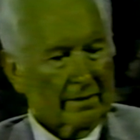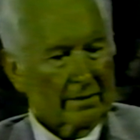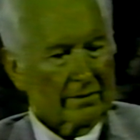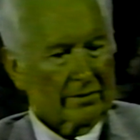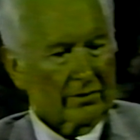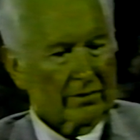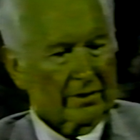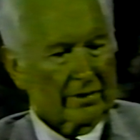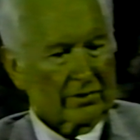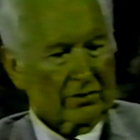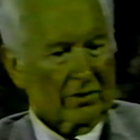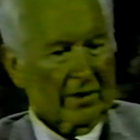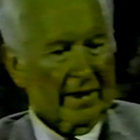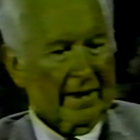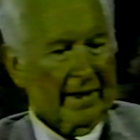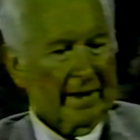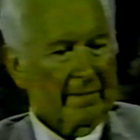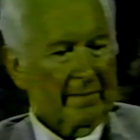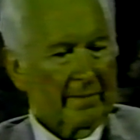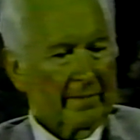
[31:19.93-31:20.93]
to
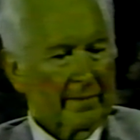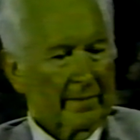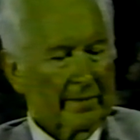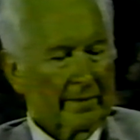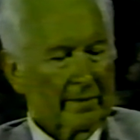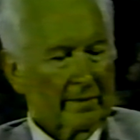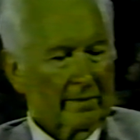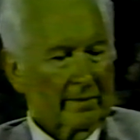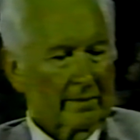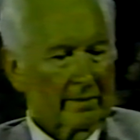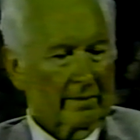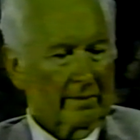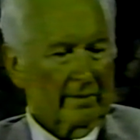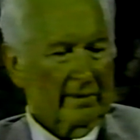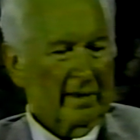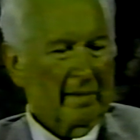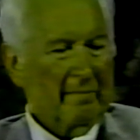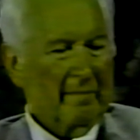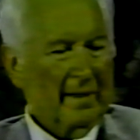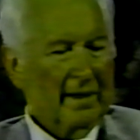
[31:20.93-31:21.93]
describe
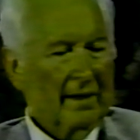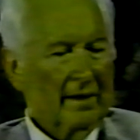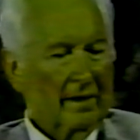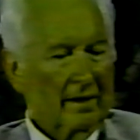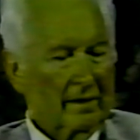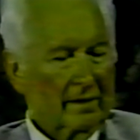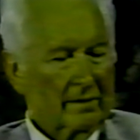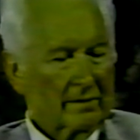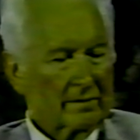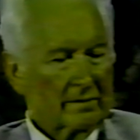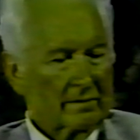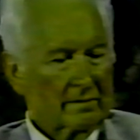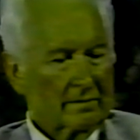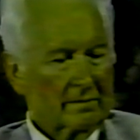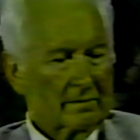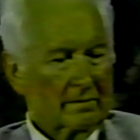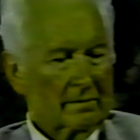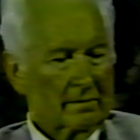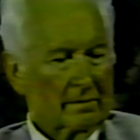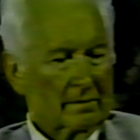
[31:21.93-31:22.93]
the meanings
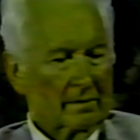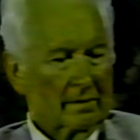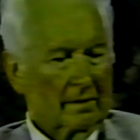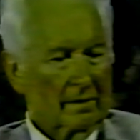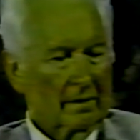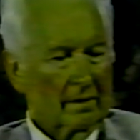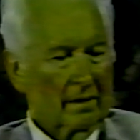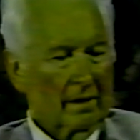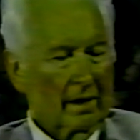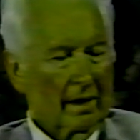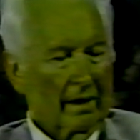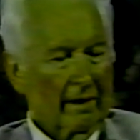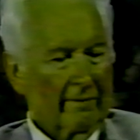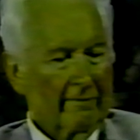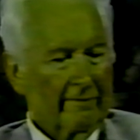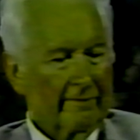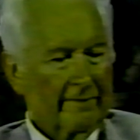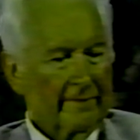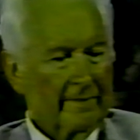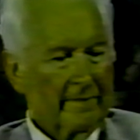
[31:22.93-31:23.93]

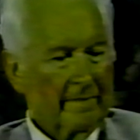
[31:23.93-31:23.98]
of